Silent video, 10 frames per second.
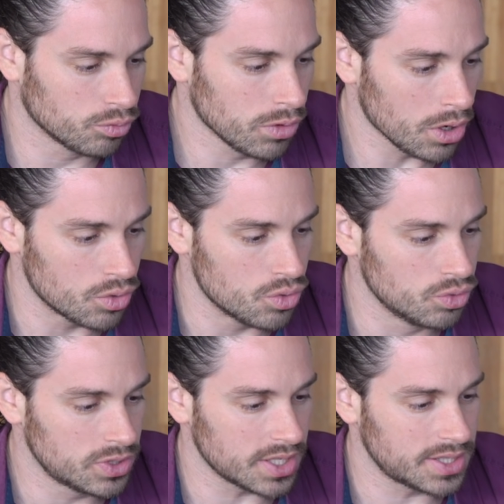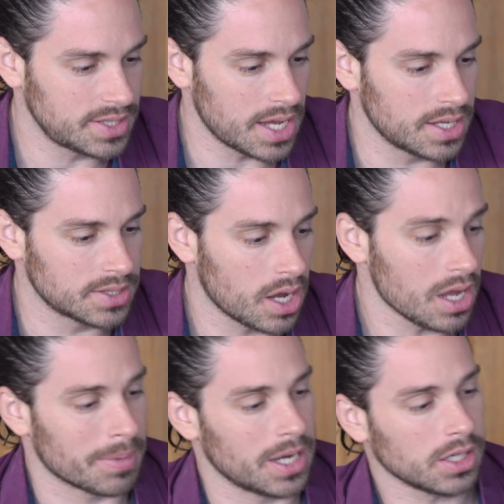Rose says,
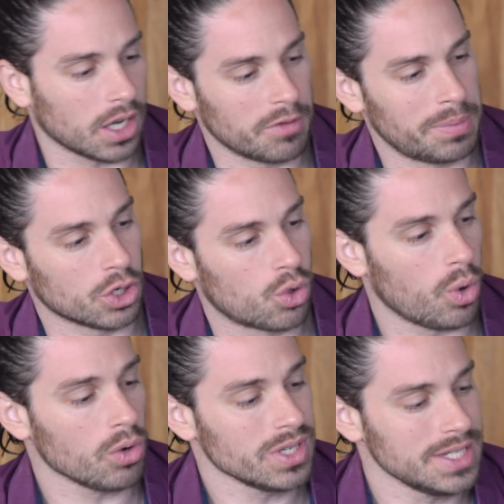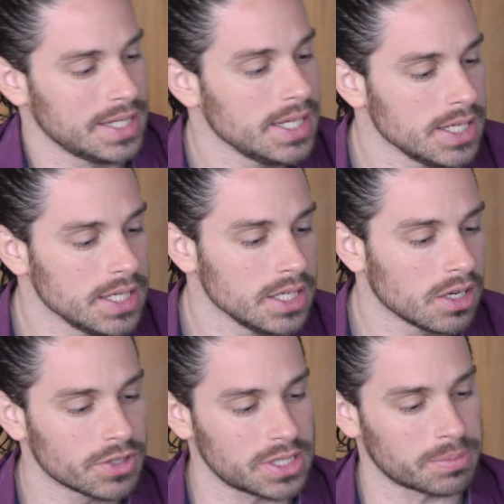hi Mark, I've been
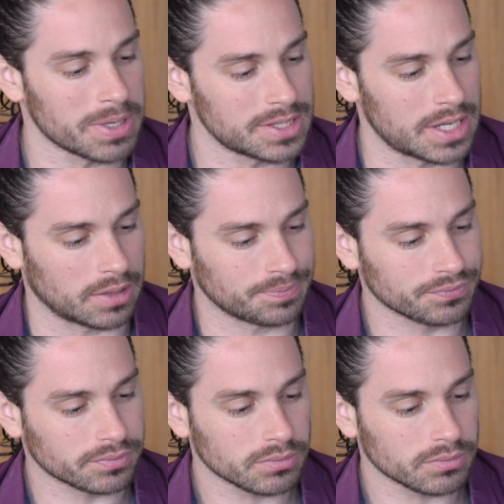quarantined for 6 months now.